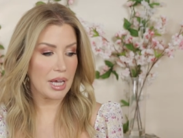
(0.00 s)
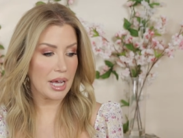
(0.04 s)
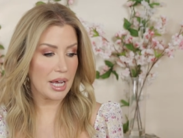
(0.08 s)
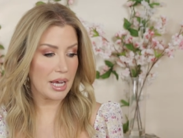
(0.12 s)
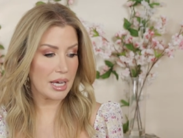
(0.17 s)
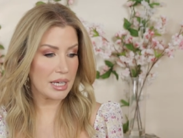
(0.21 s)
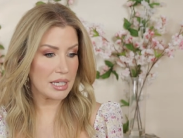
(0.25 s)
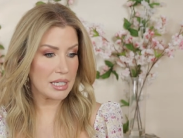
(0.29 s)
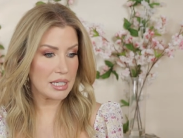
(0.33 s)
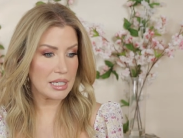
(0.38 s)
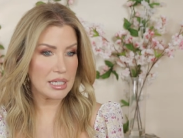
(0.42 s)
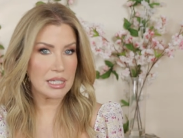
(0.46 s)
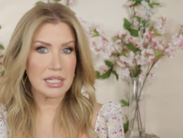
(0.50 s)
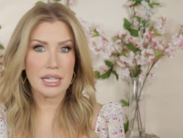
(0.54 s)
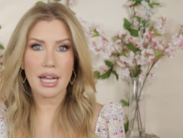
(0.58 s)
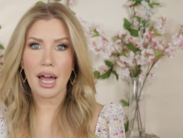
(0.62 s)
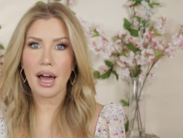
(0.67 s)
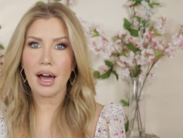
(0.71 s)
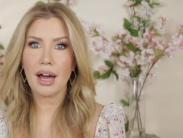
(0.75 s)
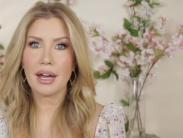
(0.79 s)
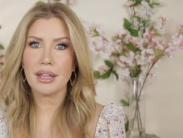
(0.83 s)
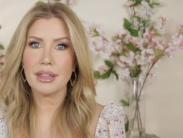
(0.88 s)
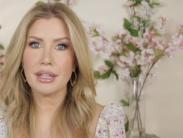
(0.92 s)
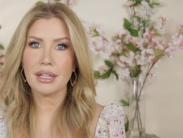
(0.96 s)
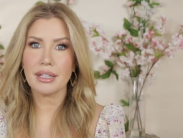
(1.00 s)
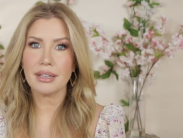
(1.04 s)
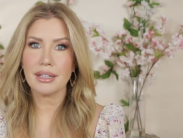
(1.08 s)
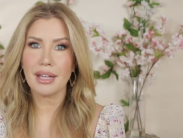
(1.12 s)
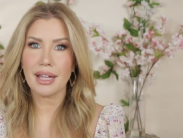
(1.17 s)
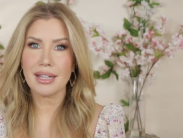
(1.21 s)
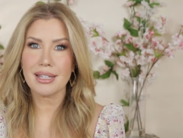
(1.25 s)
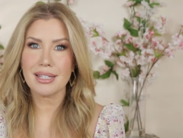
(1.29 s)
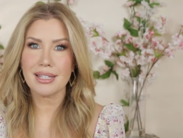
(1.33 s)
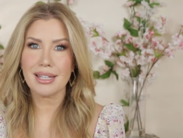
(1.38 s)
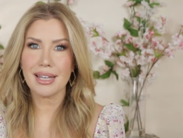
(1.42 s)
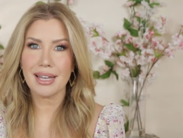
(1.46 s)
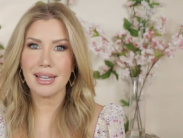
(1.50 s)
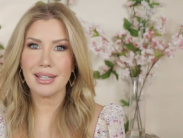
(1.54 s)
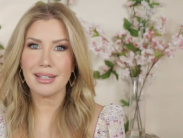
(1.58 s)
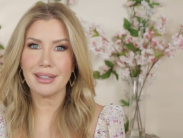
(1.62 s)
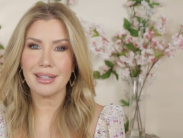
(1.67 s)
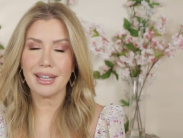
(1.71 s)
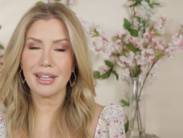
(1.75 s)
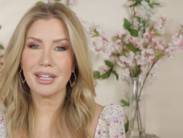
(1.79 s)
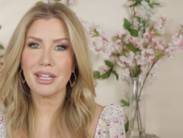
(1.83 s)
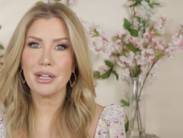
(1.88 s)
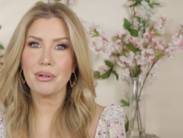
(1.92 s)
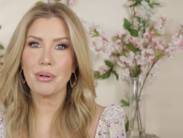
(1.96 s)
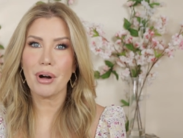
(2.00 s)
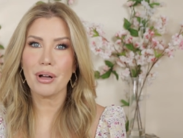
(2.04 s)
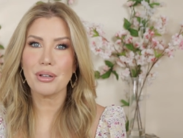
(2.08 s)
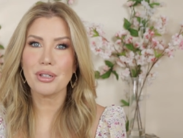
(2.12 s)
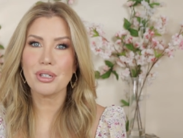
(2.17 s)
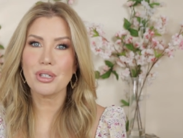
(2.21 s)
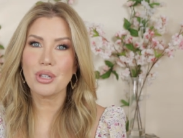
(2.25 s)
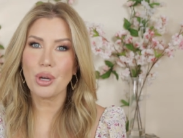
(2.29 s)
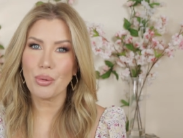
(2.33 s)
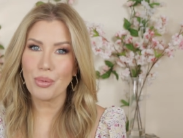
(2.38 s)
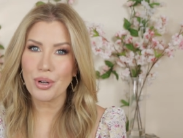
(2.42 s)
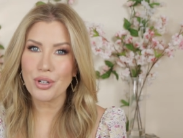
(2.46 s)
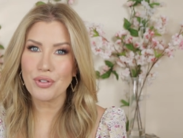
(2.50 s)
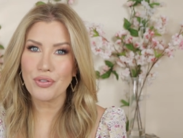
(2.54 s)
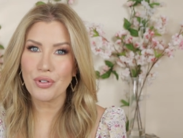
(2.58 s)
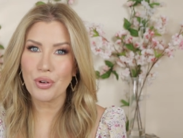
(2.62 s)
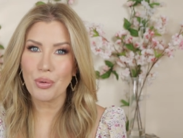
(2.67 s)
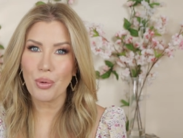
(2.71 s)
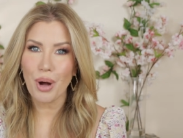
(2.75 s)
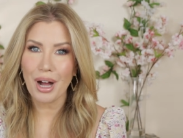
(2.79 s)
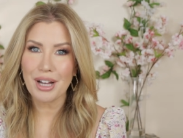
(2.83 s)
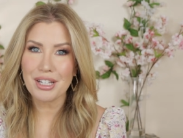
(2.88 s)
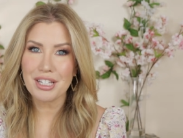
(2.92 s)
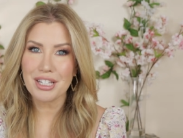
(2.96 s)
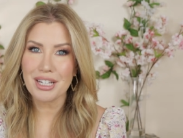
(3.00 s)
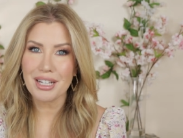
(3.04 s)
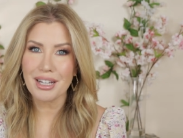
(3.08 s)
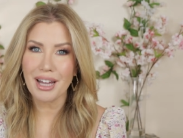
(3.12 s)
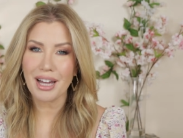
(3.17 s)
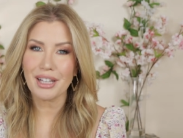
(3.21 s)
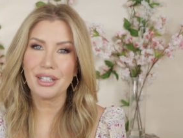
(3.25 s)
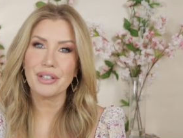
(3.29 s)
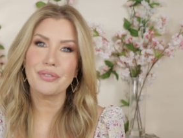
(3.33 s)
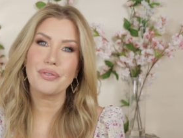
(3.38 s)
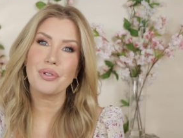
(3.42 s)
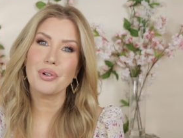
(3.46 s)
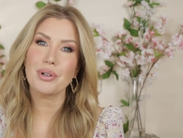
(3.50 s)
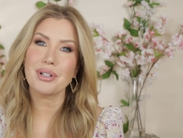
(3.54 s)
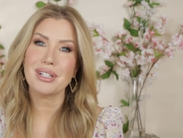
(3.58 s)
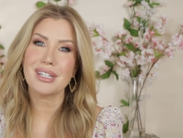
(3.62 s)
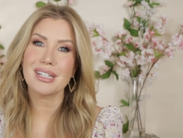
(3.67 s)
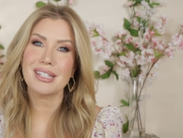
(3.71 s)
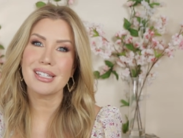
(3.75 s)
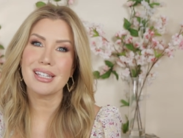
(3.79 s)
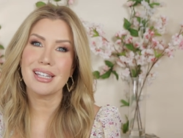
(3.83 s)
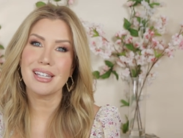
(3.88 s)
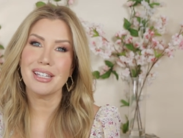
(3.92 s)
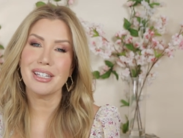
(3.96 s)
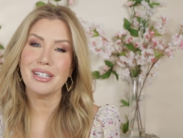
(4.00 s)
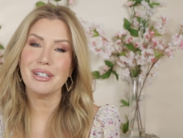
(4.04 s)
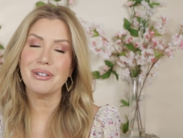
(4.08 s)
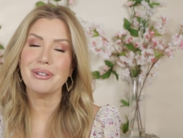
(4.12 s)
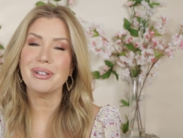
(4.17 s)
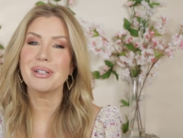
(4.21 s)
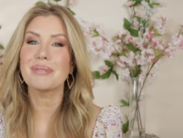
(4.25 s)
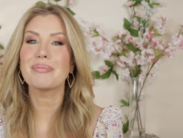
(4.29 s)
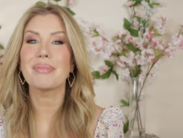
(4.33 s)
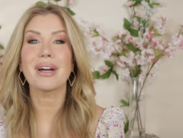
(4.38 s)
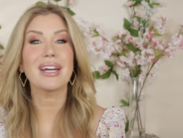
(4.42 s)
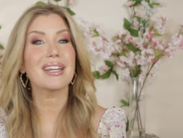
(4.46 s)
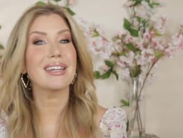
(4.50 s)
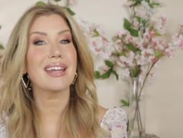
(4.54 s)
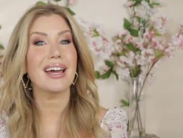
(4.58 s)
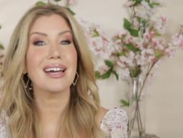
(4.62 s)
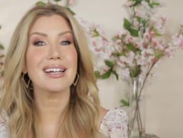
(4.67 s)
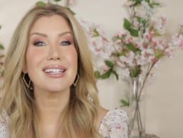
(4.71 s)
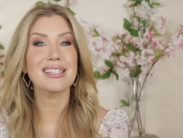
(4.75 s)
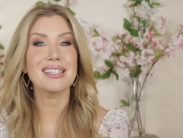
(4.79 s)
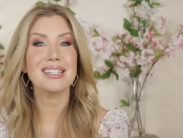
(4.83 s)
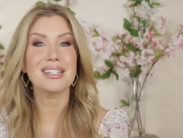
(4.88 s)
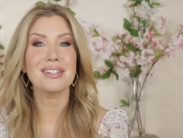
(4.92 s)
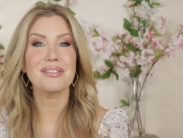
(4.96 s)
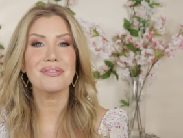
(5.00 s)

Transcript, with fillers: And yeah, I think that's it. Thank you all so much for watching. I look forward to seeing you in my next